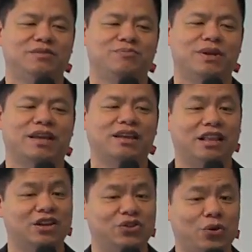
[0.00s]
making a
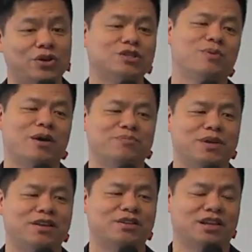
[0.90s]
lot of noise about
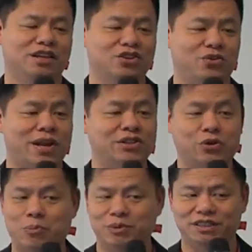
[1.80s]
being integrated into
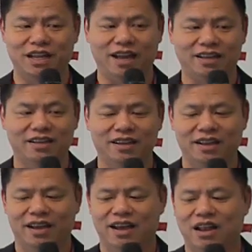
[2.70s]
OpenStack.
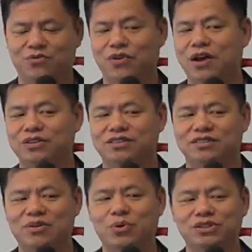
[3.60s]
And I found
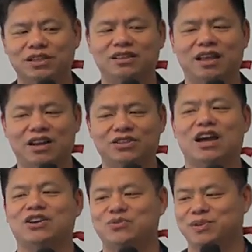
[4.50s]
there wasn't a lot of
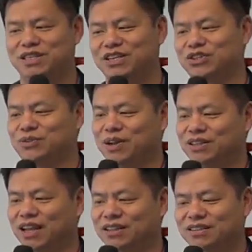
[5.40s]
documentation about
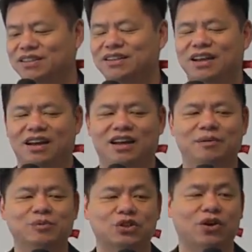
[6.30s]
that.
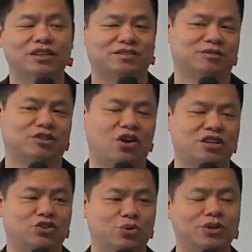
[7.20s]
Um, so I
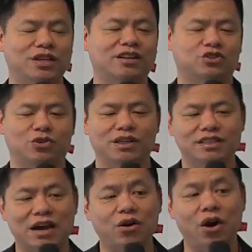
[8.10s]
started drill drilling
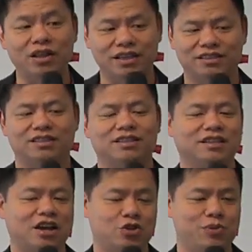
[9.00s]
down on the existing
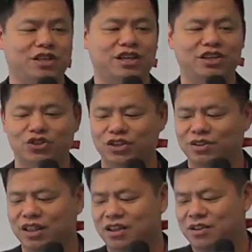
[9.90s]
documentation and
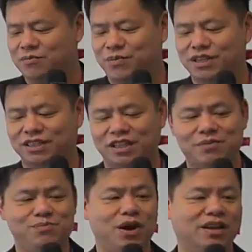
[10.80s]
basically
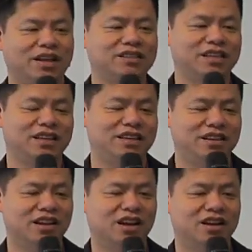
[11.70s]
bugging
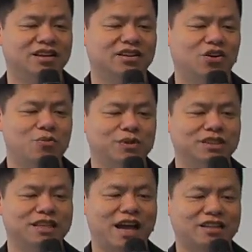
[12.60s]
the uh,
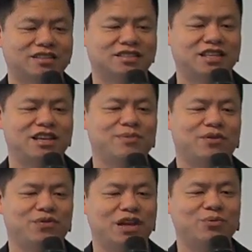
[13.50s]
OpenStack team
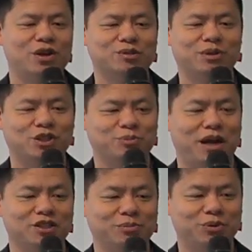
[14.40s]
at VMware as much as
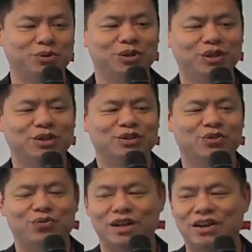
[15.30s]
possible to
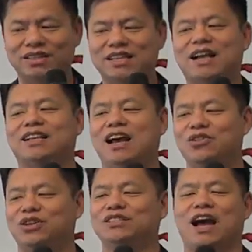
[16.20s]
find out exactly how
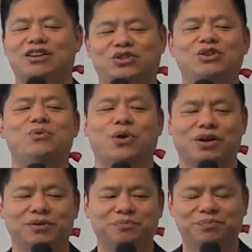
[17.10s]
things actually
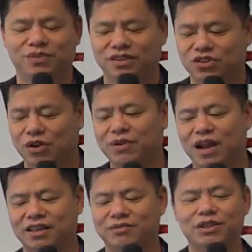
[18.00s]
work. So I've
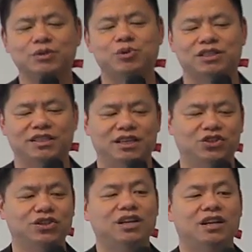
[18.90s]
kind of given this
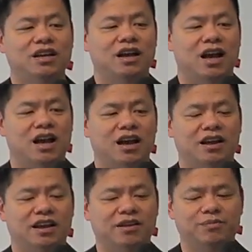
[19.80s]
presentation, uh,
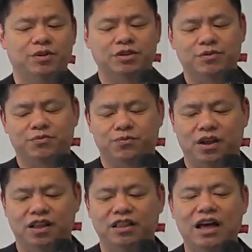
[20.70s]
and
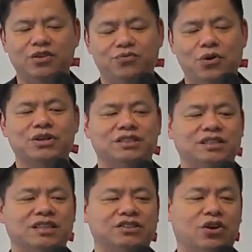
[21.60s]
a lot of the focus of
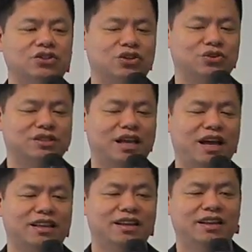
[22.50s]
this also is
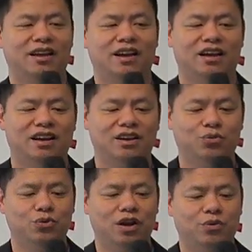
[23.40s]
that uh,
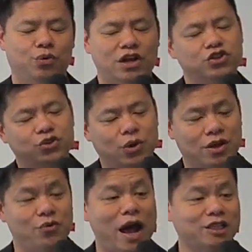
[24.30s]
I used to work at
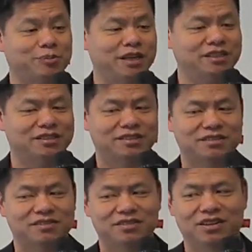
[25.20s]
Rackspace
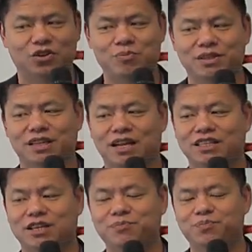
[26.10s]
on the OpenStack
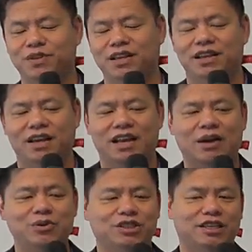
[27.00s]
team, and I
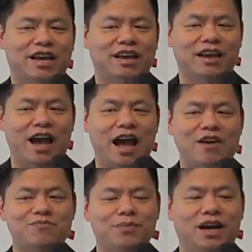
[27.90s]
would say
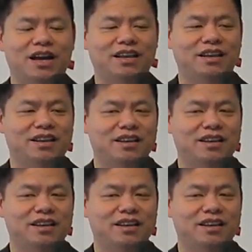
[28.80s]
half my